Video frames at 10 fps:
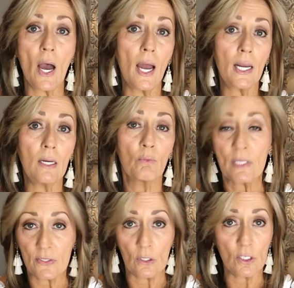I
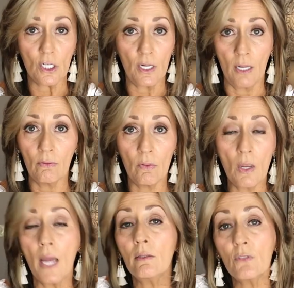research it
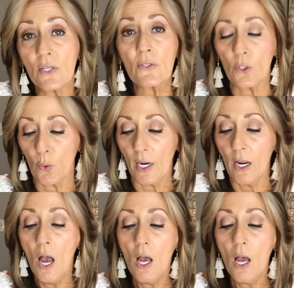and disagree.